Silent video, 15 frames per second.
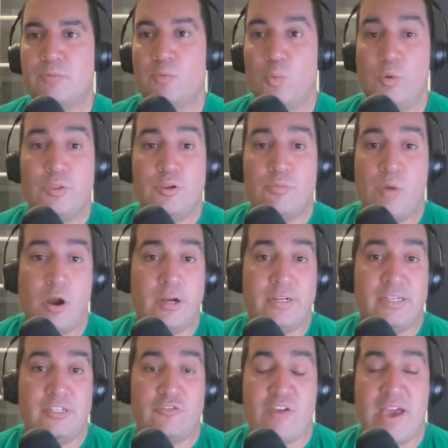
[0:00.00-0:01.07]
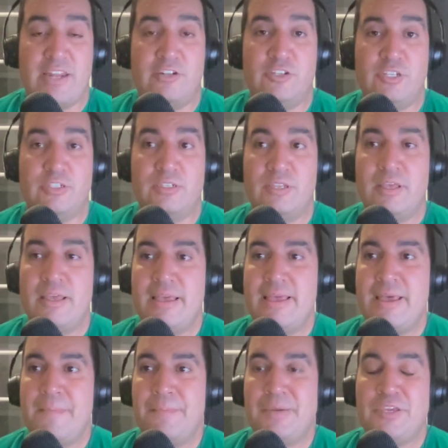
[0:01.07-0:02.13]
marketing strategies,
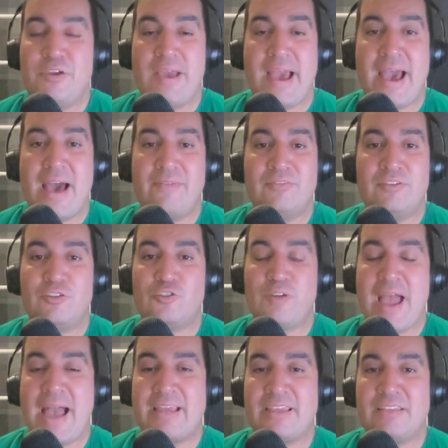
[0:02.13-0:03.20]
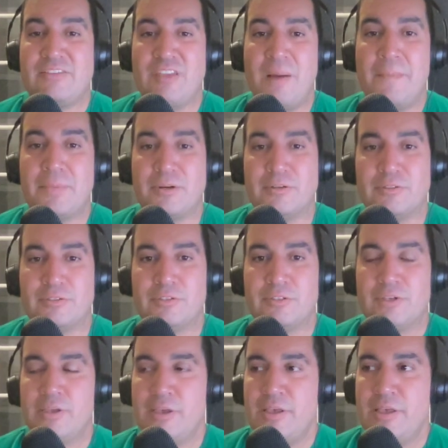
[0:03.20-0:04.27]
but you have to track numbers,
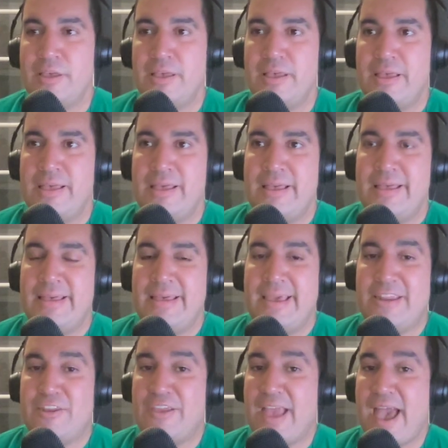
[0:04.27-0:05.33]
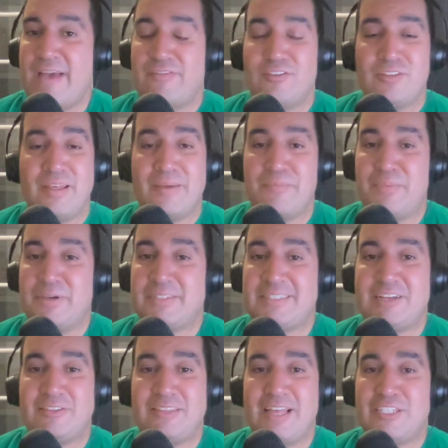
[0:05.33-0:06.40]
and you have to like bust
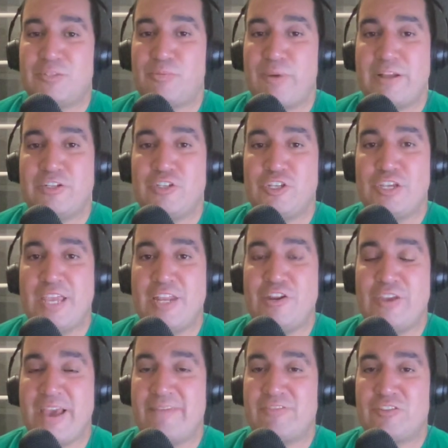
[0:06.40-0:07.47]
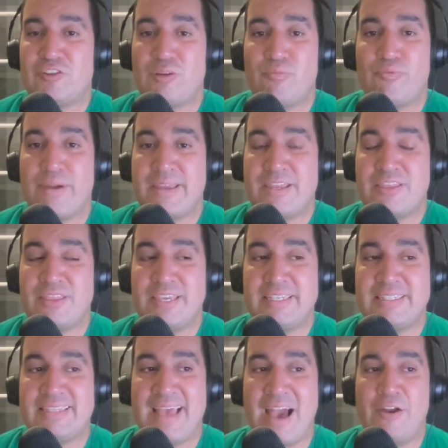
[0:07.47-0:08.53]
out that spreadsheet, and you have to start breaking
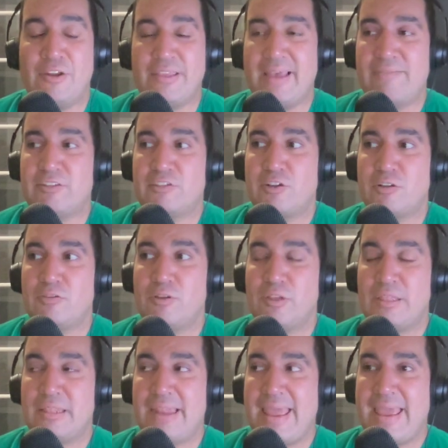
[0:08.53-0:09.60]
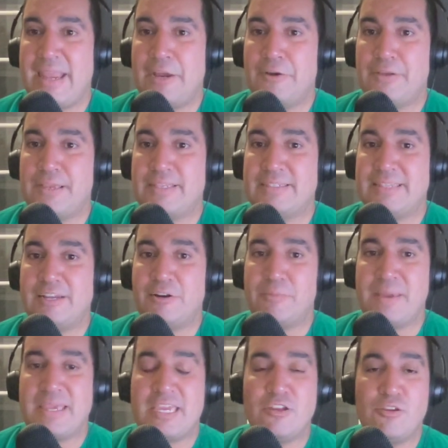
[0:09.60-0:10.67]
things down. You have to start looking at the areas that are
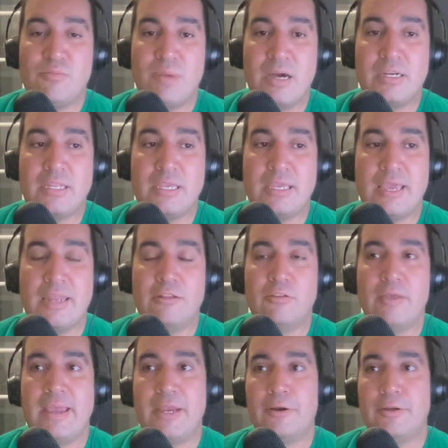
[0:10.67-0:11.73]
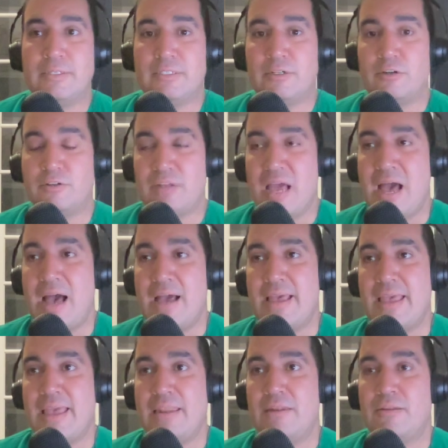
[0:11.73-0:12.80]
making you money and areas that are
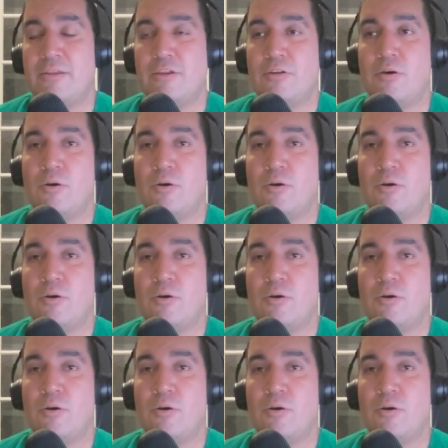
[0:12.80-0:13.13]
not, and